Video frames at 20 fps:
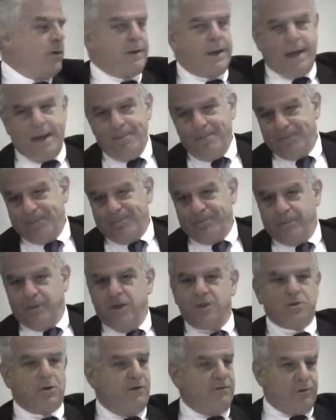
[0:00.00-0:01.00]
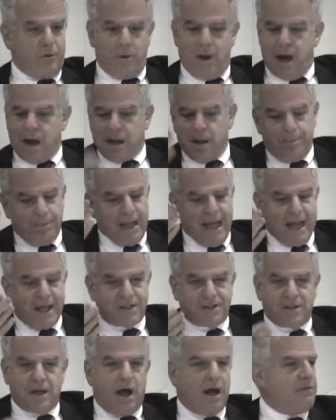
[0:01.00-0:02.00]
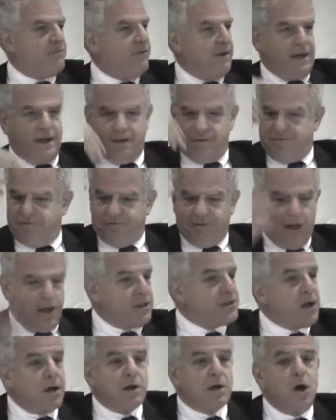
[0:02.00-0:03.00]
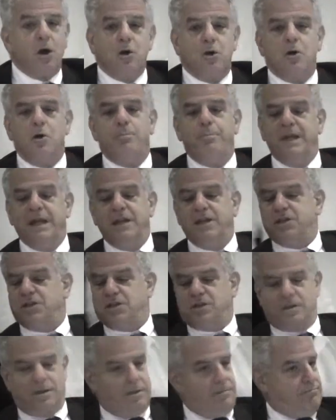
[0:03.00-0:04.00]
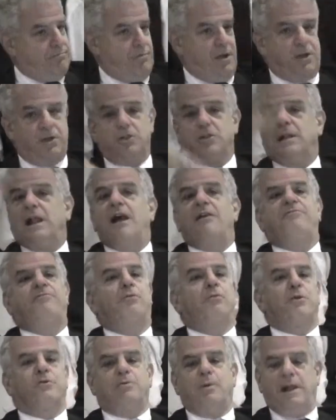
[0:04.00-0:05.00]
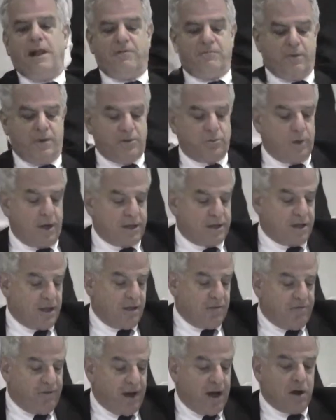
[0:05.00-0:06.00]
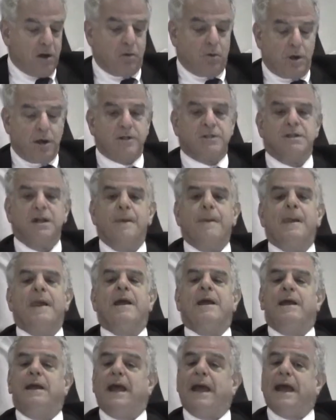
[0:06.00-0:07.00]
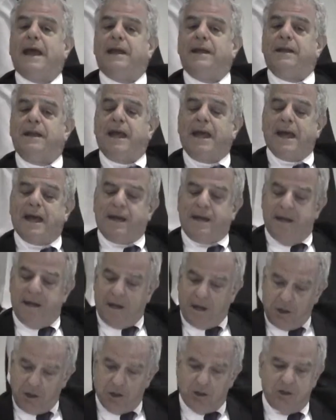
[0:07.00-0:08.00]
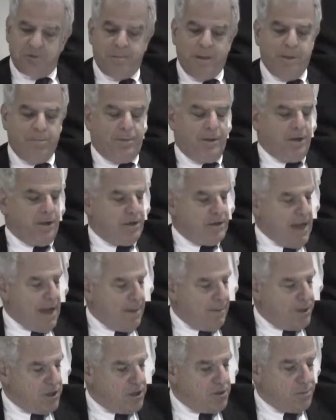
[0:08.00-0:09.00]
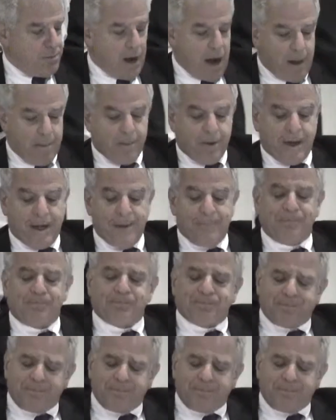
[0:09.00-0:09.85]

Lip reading: Okay? So if a rocket blasts off and it falls on Cocoa Beach on July 4th while everyone's watching the fireworks and injures people or damages property,